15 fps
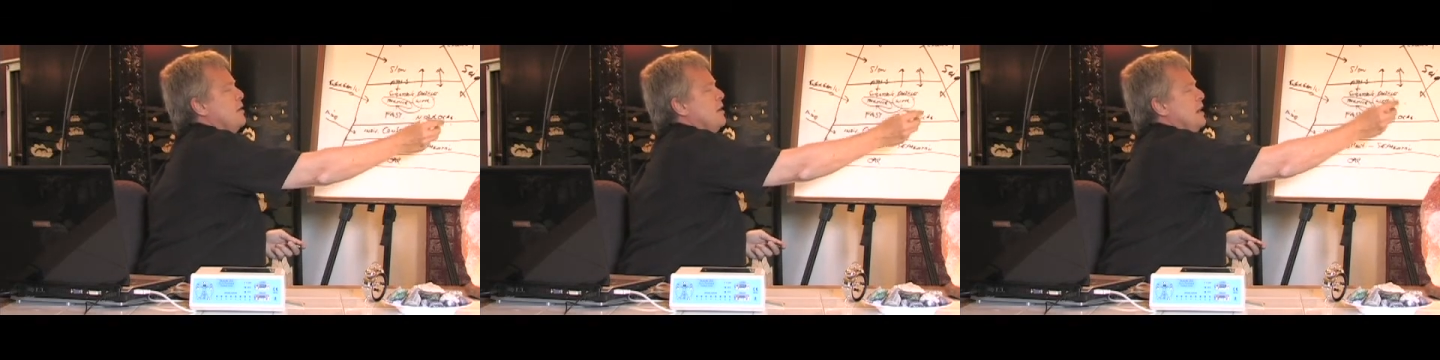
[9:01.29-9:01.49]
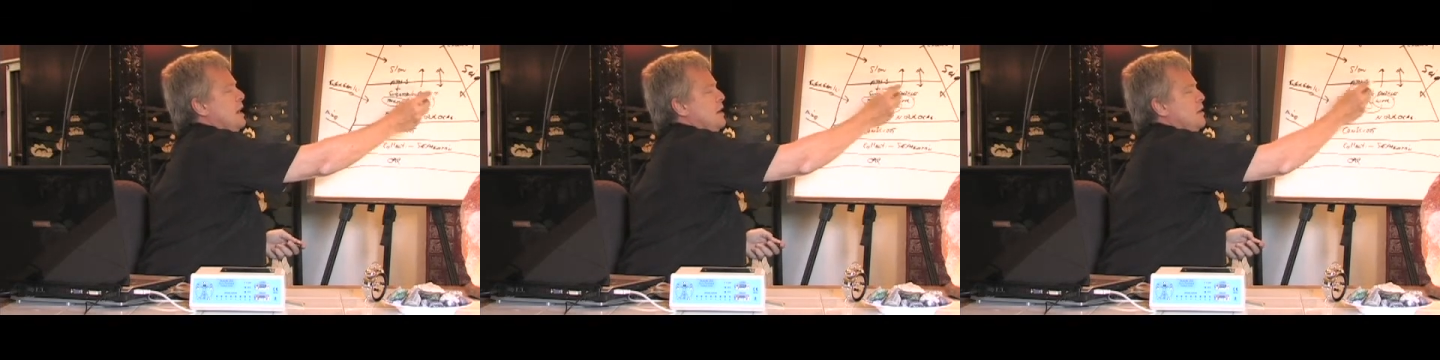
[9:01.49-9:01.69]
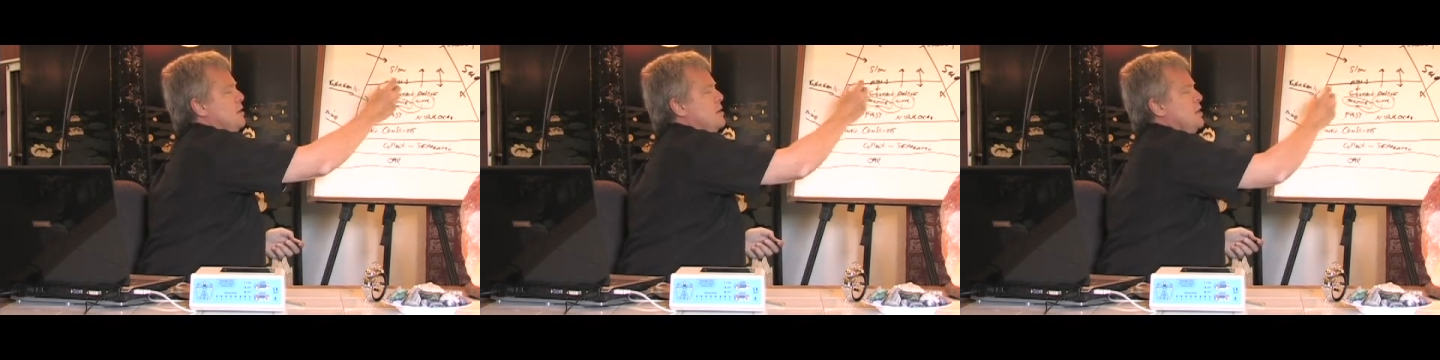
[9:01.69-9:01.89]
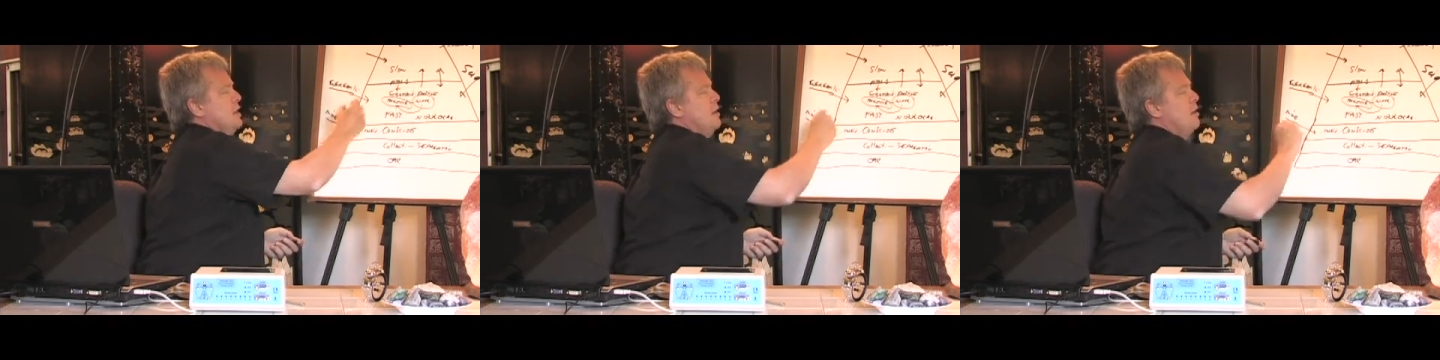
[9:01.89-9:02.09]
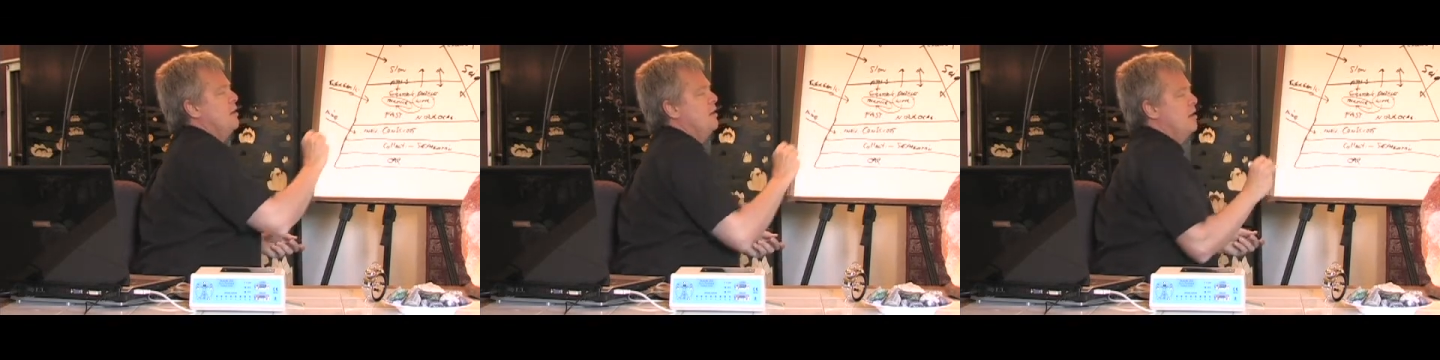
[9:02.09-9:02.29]
and energy
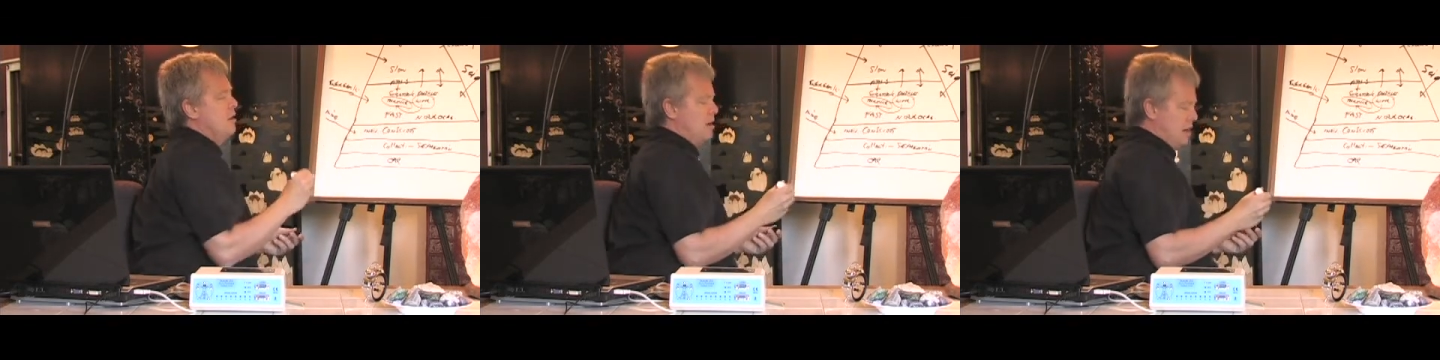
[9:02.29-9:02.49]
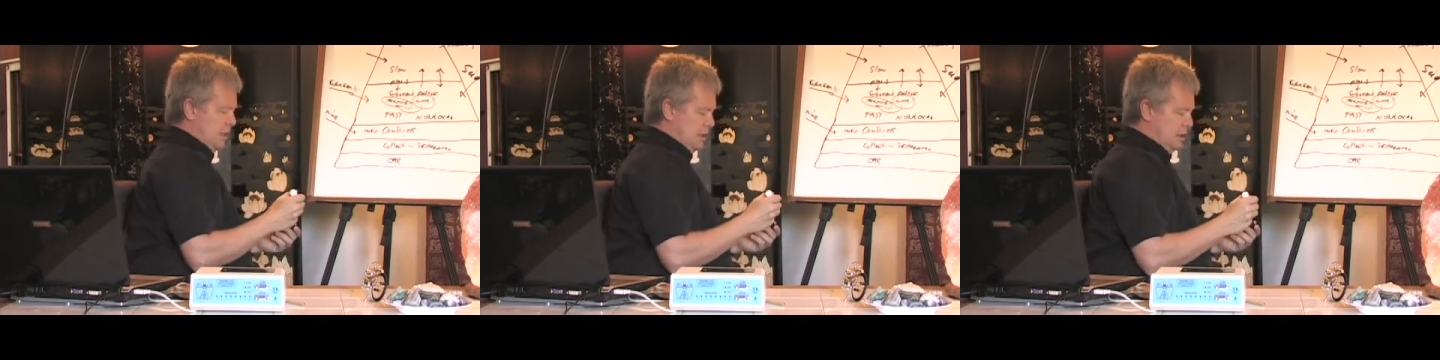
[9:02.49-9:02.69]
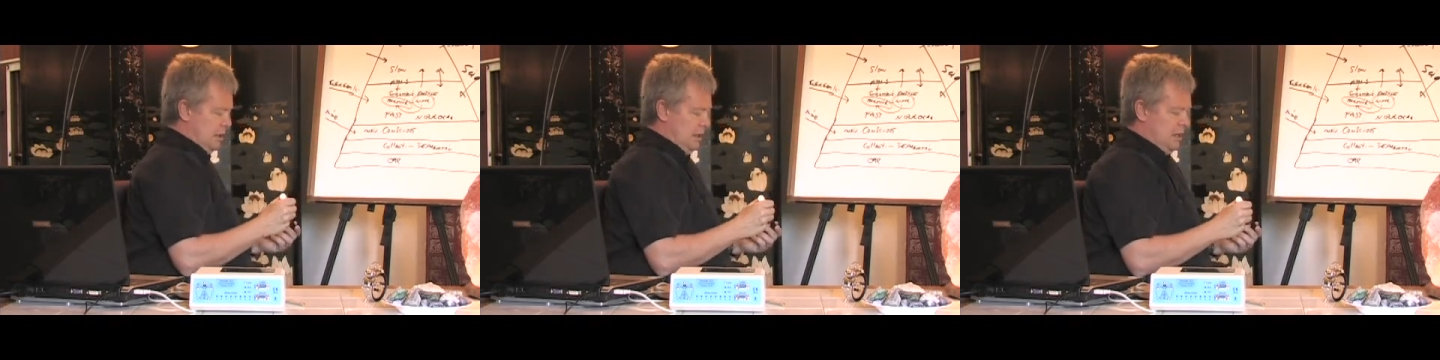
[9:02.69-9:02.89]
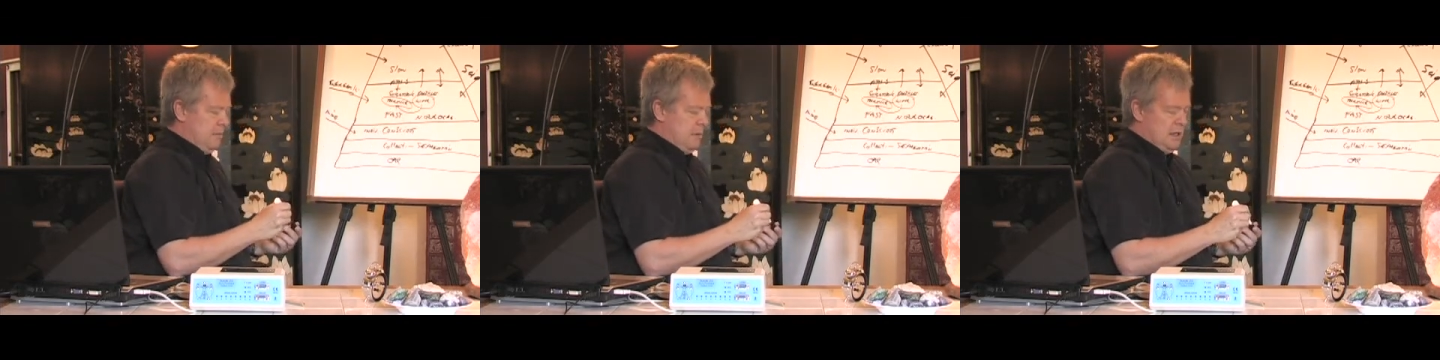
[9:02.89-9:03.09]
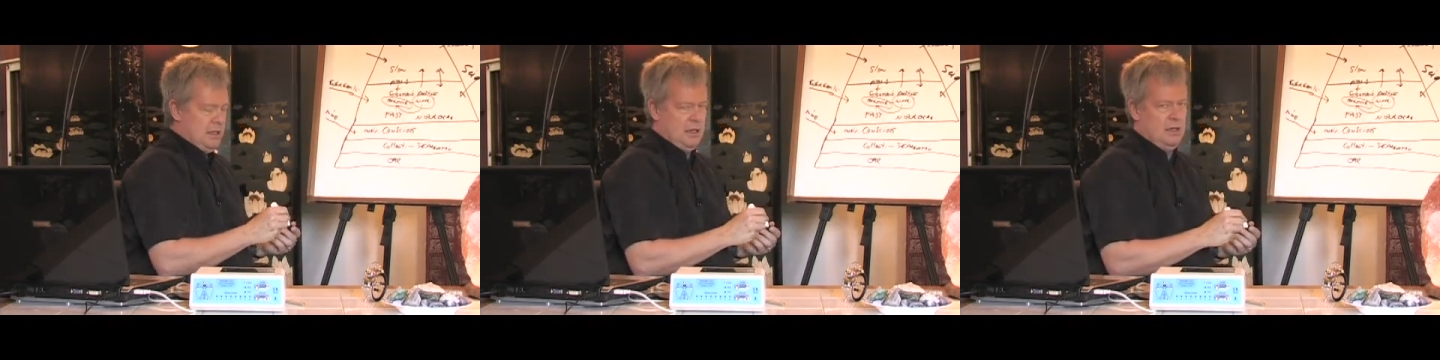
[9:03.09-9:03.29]
are not
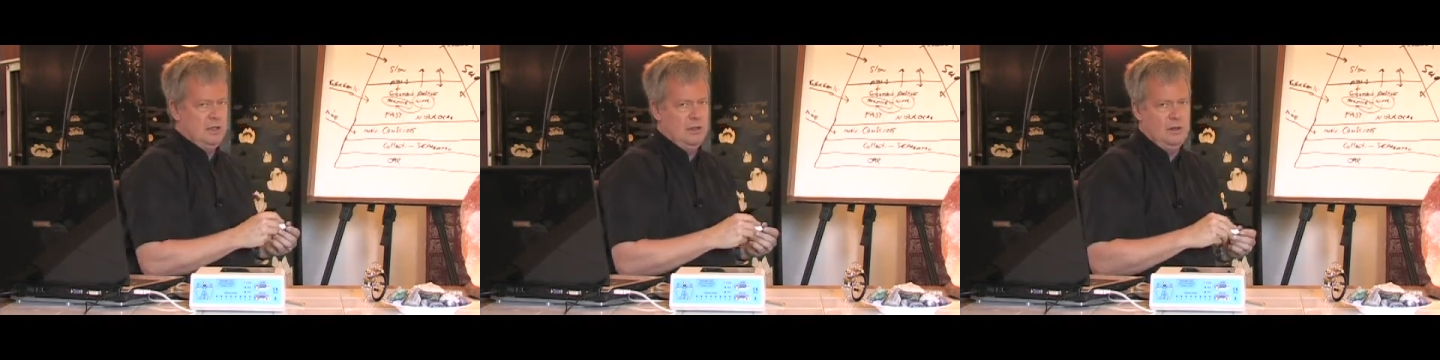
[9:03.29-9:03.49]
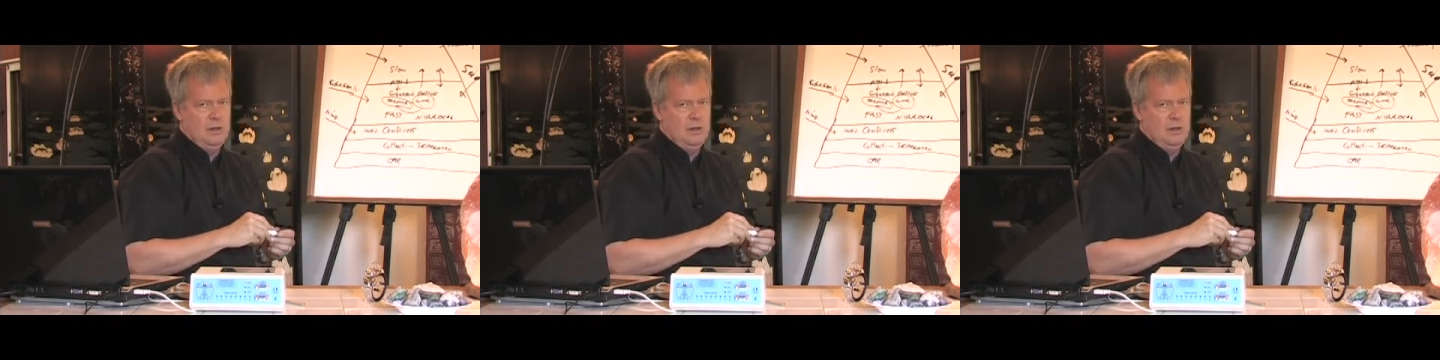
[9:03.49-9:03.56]
limited to